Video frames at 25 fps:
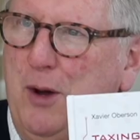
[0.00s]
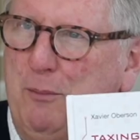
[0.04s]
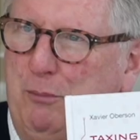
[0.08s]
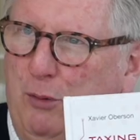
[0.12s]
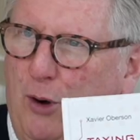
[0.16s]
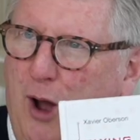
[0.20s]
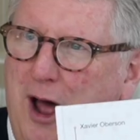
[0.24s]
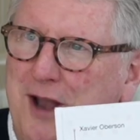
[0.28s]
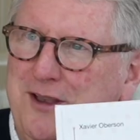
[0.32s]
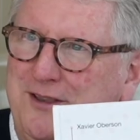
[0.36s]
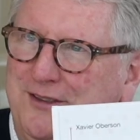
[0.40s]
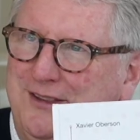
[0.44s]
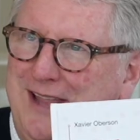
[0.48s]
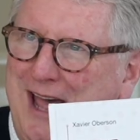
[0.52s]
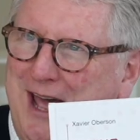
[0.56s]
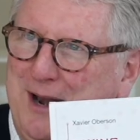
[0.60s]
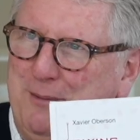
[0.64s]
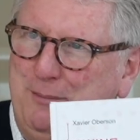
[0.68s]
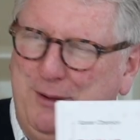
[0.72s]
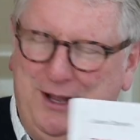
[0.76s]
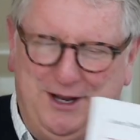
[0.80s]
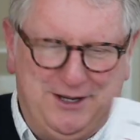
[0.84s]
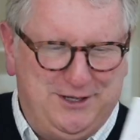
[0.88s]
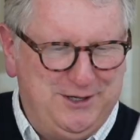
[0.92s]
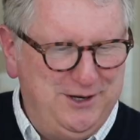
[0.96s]
broadened that
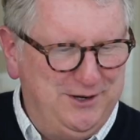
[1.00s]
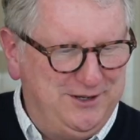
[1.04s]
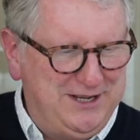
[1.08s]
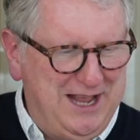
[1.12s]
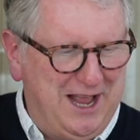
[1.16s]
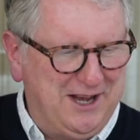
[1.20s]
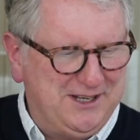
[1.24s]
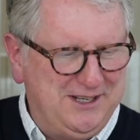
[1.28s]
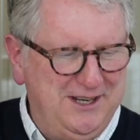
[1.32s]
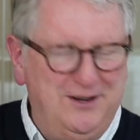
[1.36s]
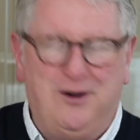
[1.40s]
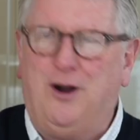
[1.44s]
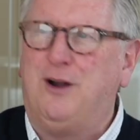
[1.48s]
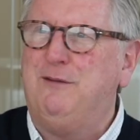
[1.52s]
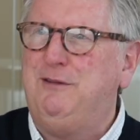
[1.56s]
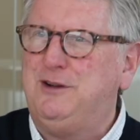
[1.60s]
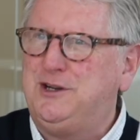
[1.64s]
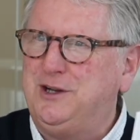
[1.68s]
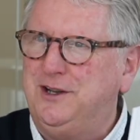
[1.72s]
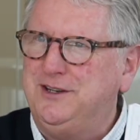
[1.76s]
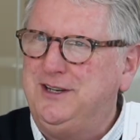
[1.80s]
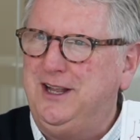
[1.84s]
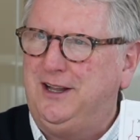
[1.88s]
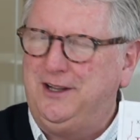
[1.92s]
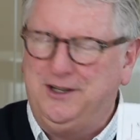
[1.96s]
a bit to Taxing
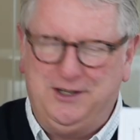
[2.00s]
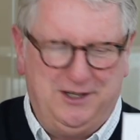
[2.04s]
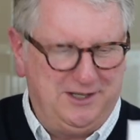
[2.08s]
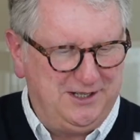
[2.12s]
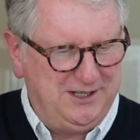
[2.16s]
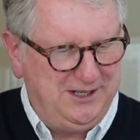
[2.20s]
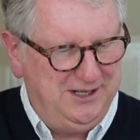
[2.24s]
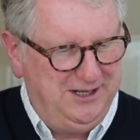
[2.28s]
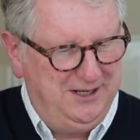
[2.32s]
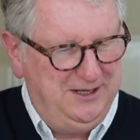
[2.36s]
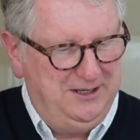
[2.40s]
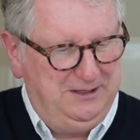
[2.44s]
Artificial Intelligence.